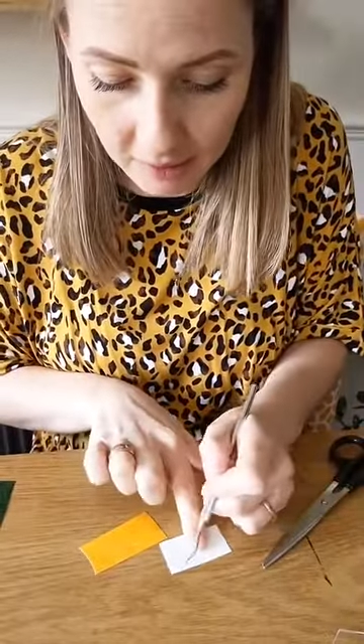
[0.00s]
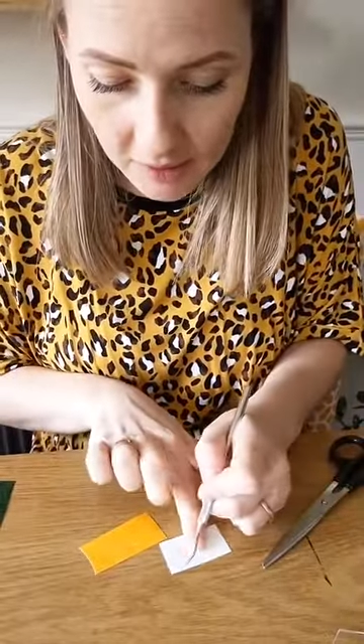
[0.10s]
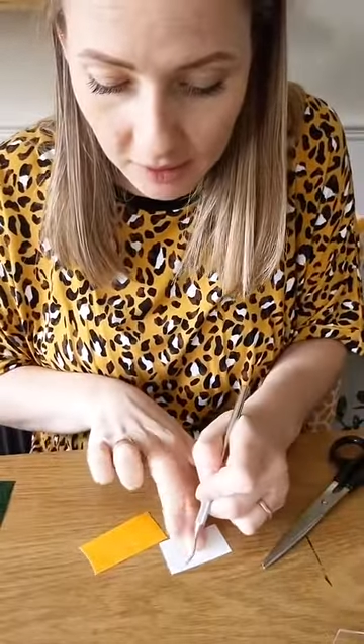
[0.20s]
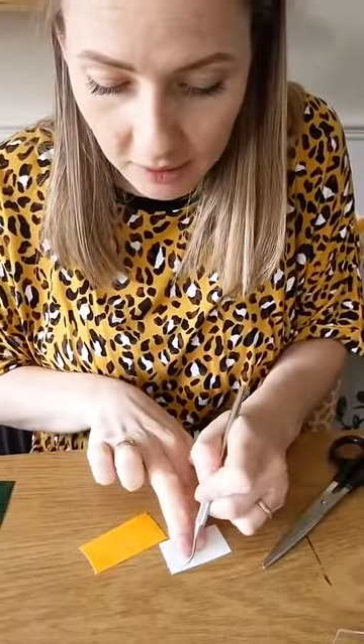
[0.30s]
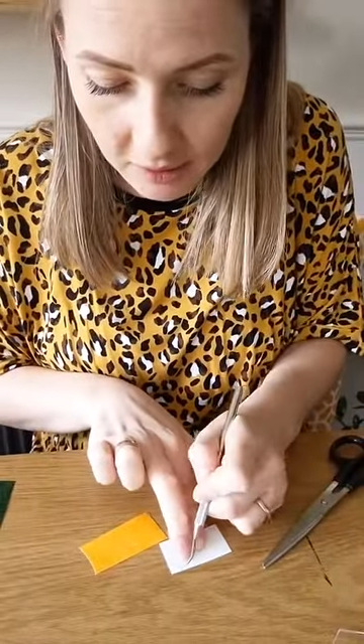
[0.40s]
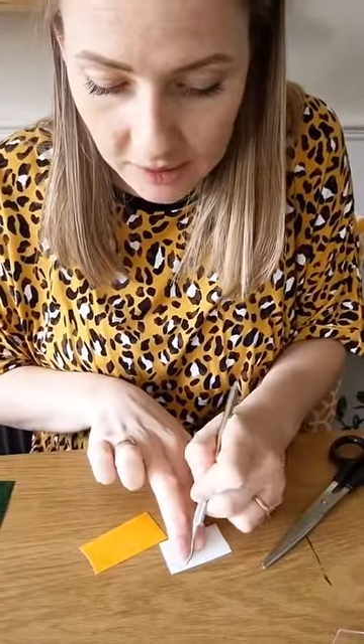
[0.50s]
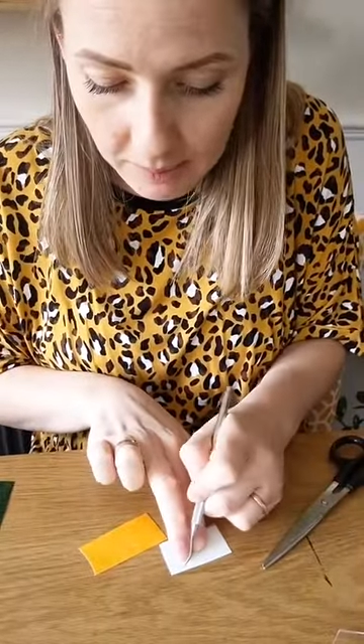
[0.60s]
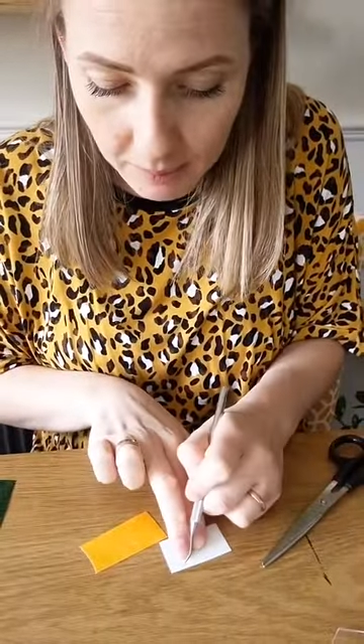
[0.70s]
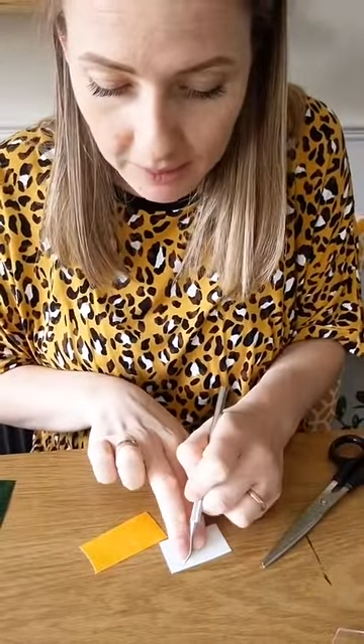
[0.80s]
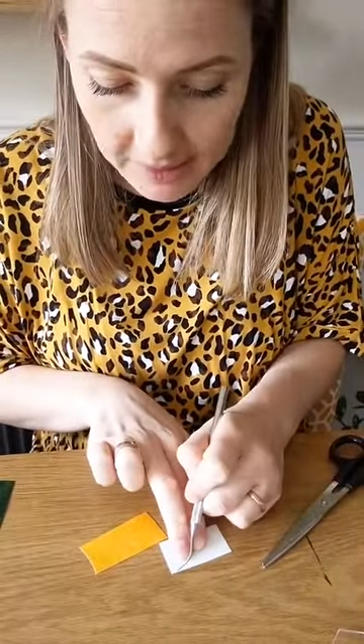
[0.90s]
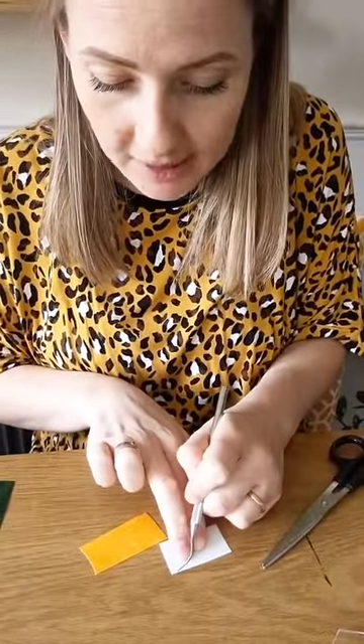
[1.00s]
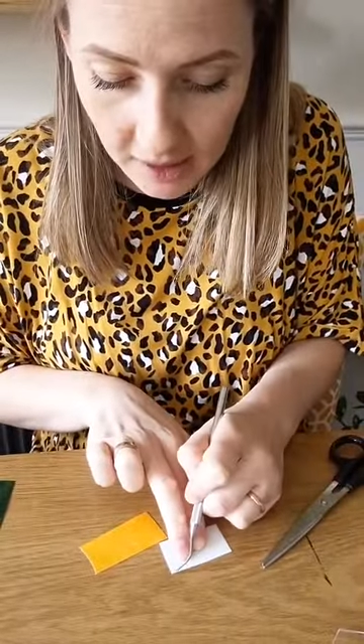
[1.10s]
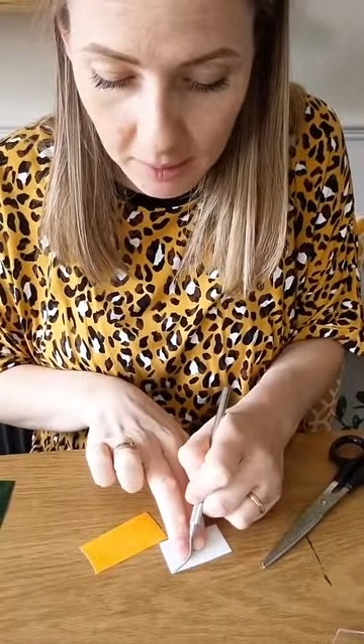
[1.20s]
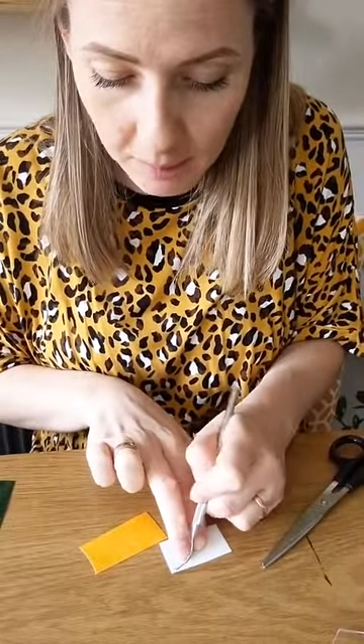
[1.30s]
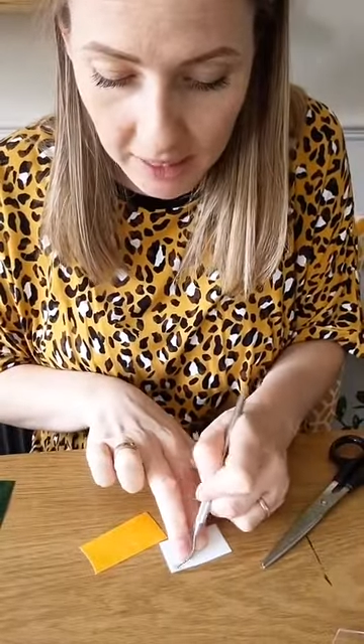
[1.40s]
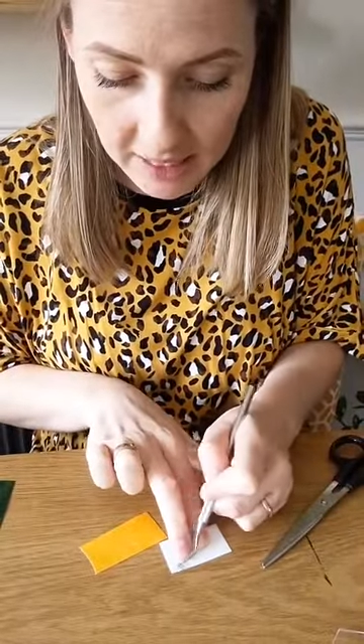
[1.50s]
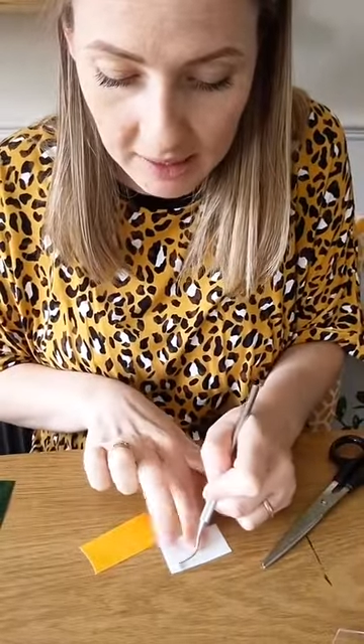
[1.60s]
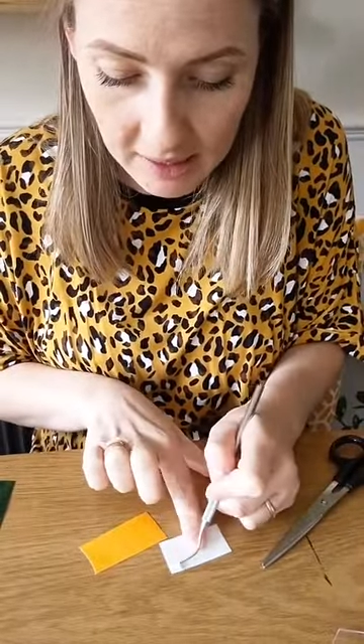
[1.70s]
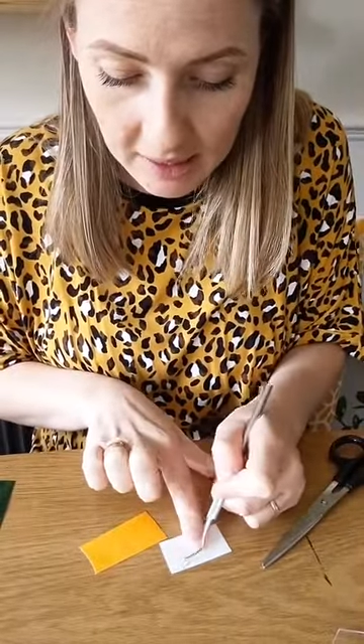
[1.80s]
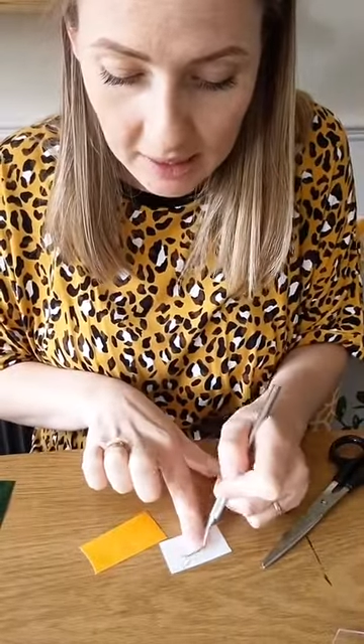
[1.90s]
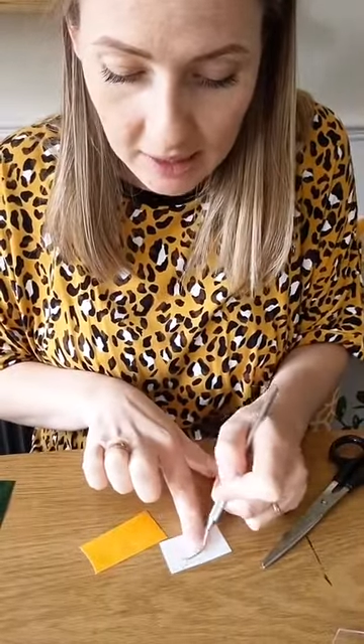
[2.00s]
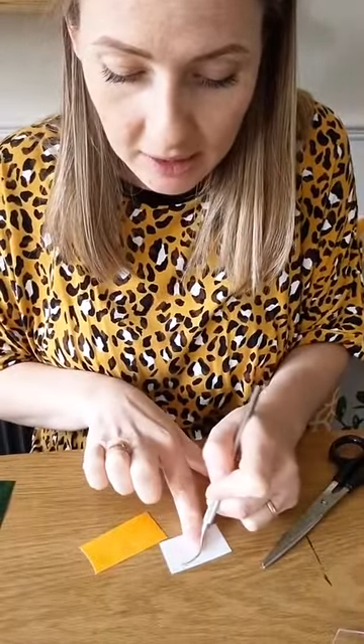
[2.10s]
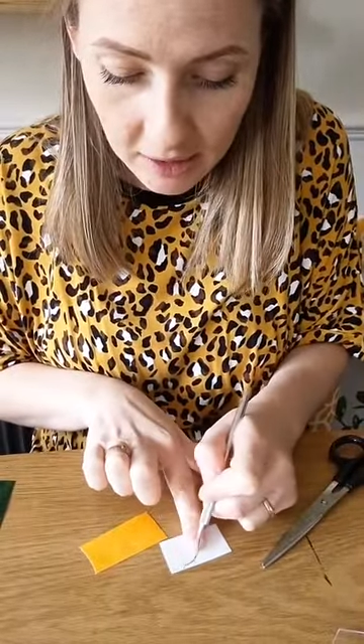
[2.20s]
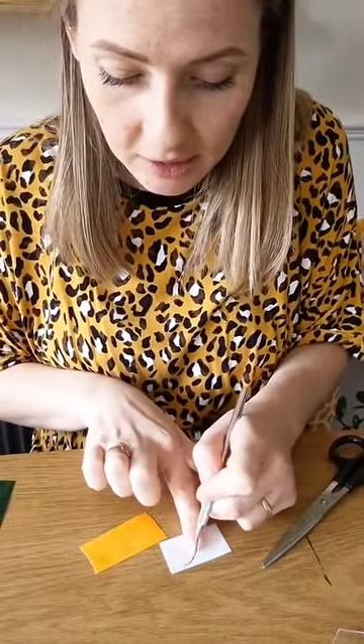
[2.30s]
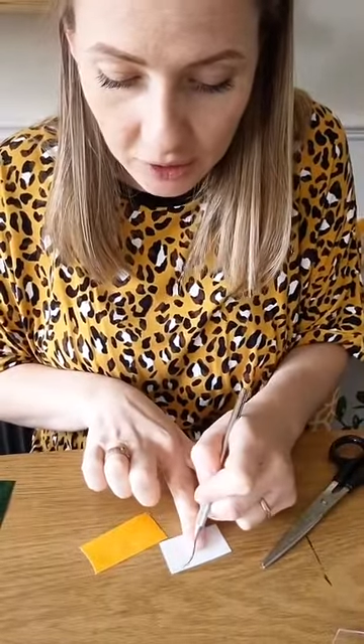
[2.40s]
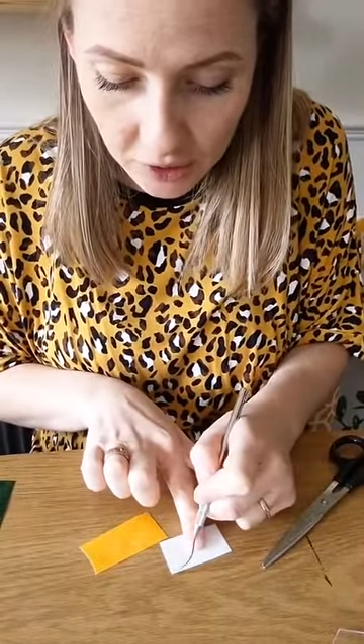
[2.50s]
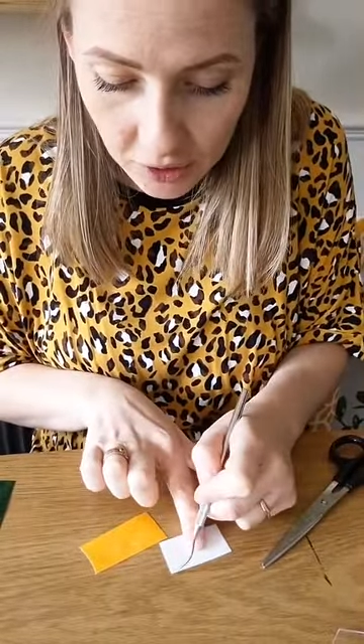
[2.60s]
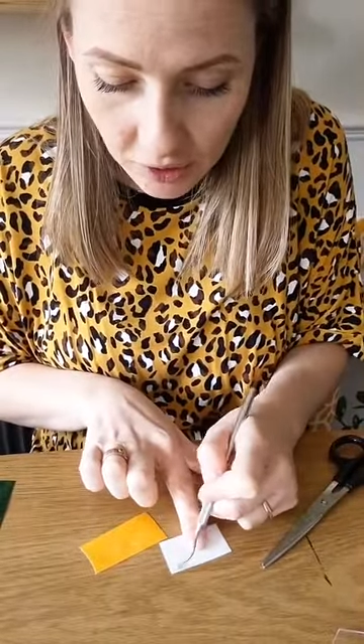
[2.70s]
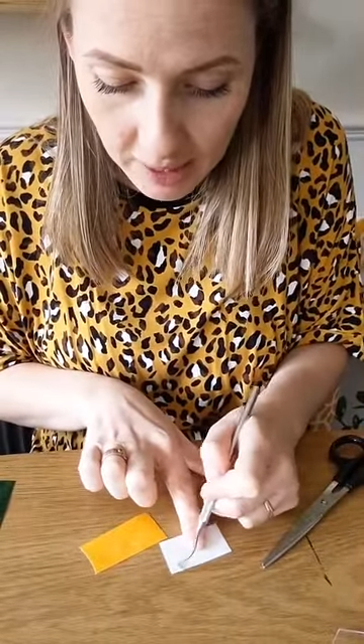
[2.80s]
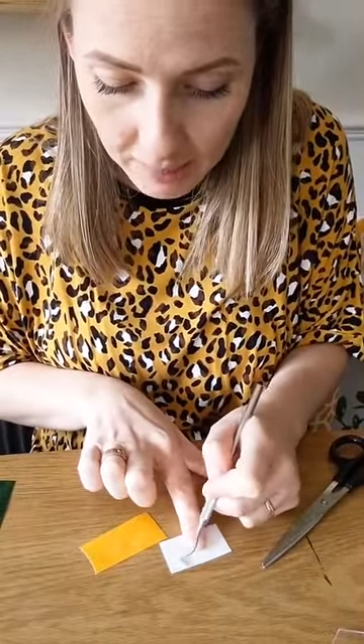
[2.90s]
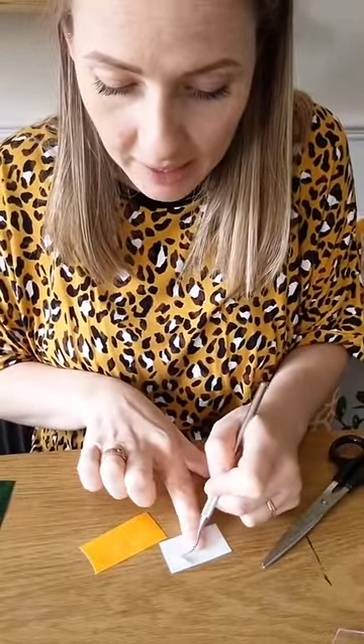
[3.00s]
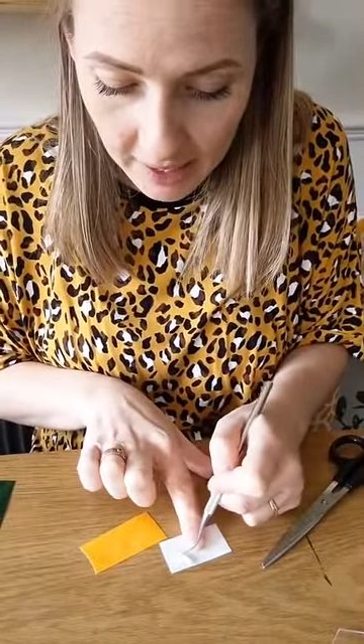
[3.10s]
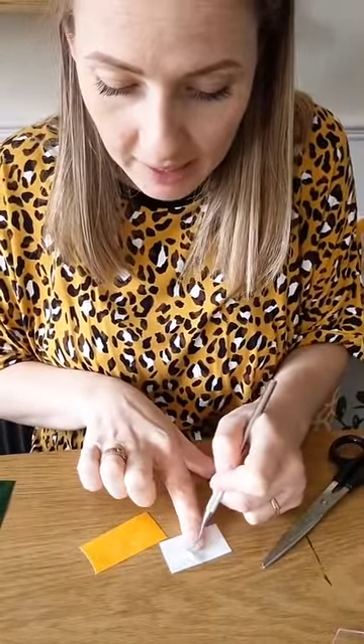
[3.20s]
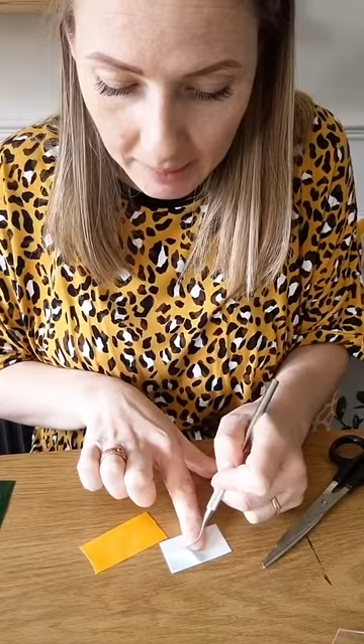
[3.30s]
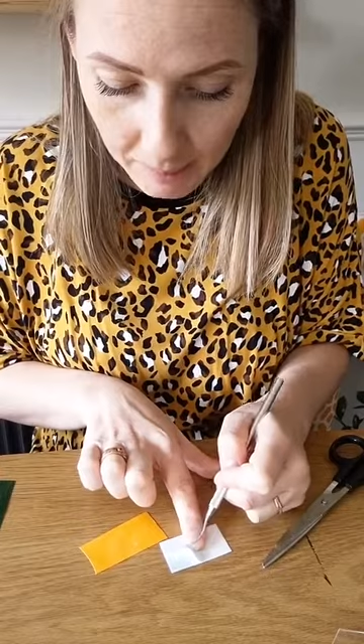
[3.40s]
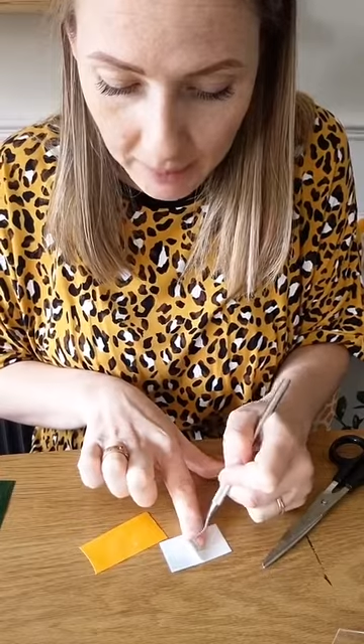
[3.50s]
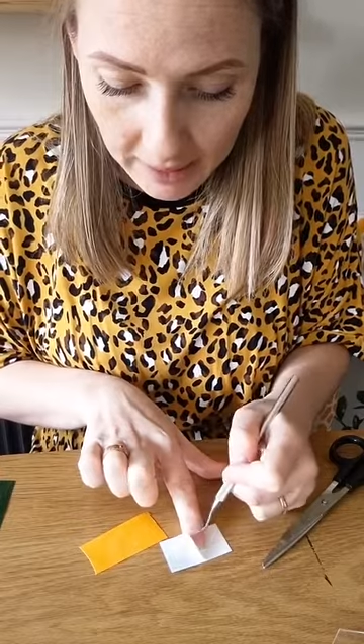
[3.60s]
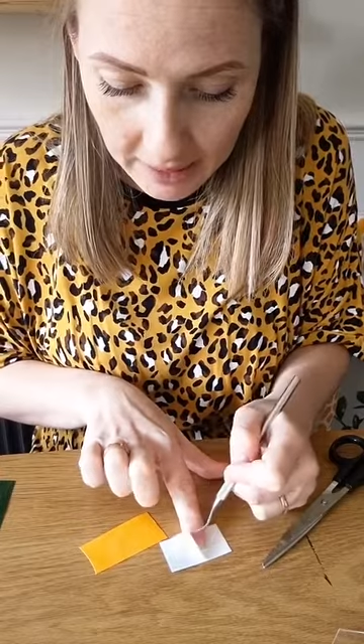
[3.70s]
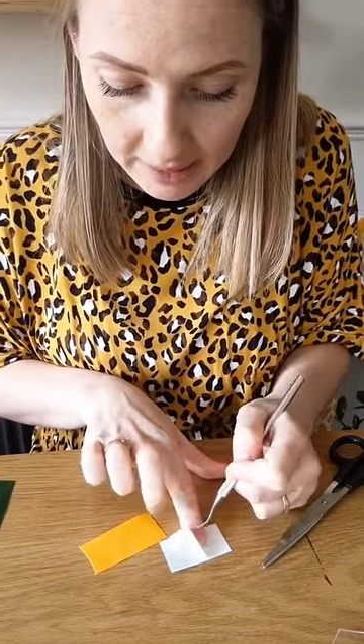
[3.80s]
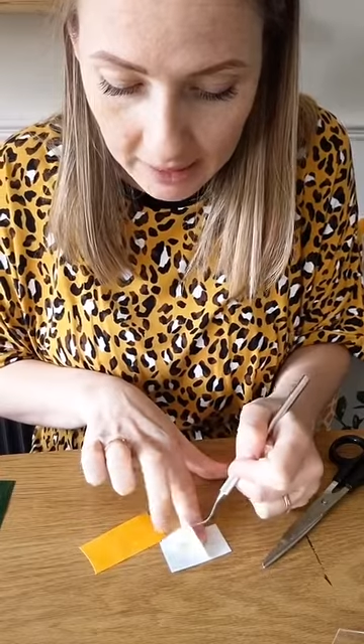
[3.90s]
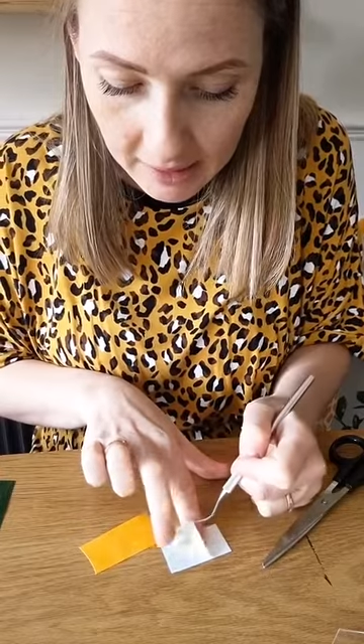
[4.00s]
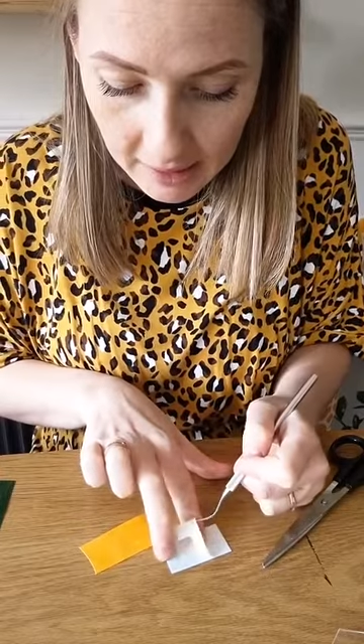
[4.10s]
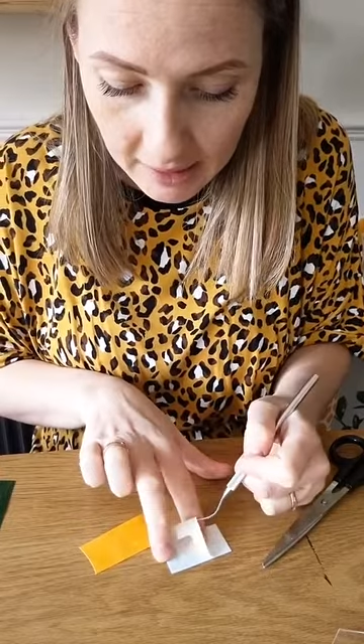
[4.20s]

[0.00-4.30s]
So you simply, it's like a pin, you can just grab that and peel it,